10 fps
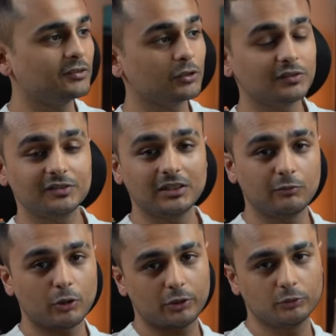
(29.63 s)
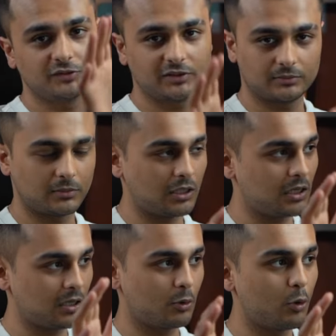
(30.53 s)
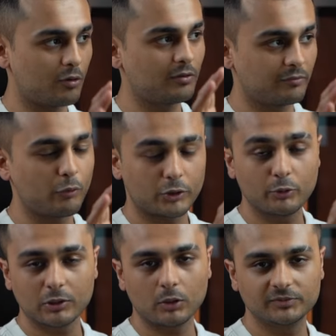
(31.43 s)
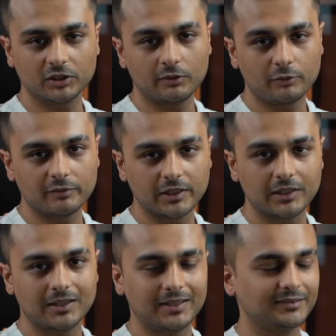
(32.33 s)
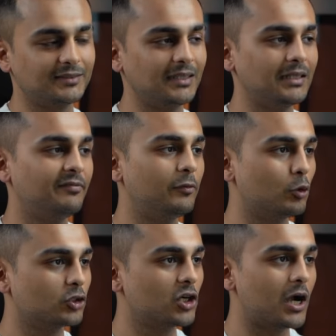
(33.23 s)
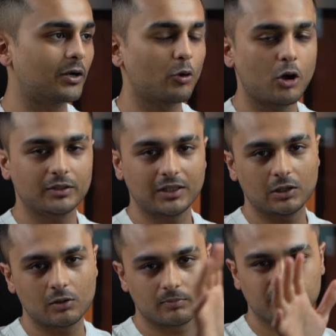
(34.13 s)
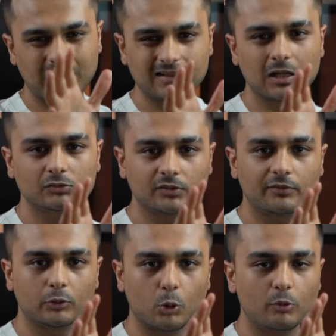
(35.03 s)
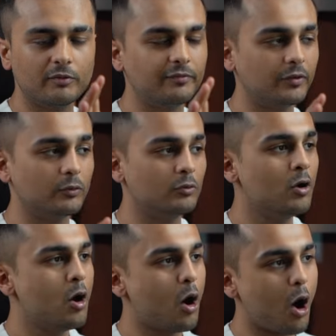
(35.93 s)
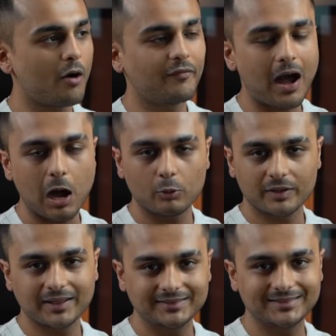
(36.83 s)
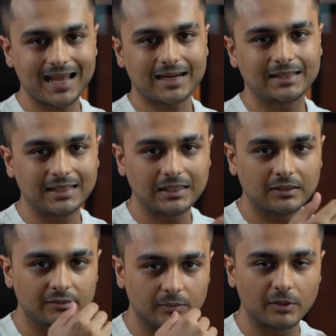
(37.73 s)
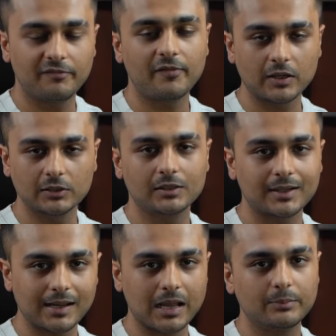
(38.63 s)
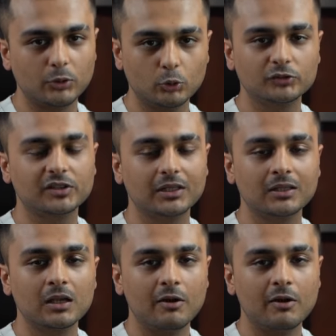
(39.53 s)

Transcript: as you can see, what you can observe over here is the flow chart or the 10,000 foot overview of how exactly the funnel that I'm using